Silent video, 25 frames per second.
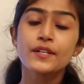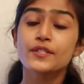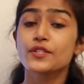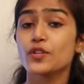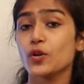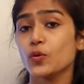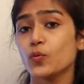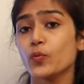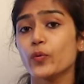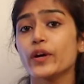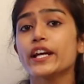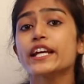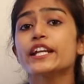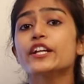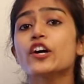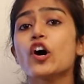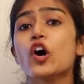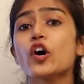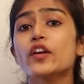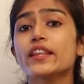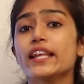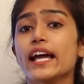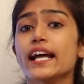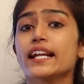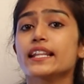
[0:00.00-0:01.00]
So, we
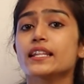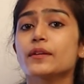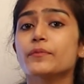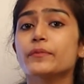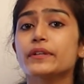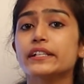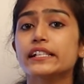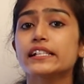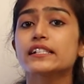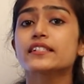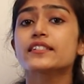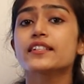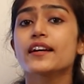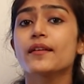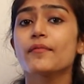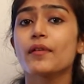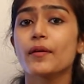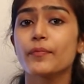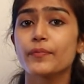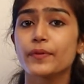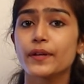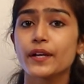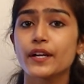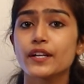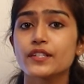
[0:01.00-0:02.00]
know that the middle term
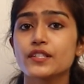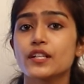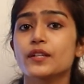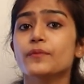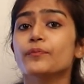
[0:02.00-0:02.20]
appears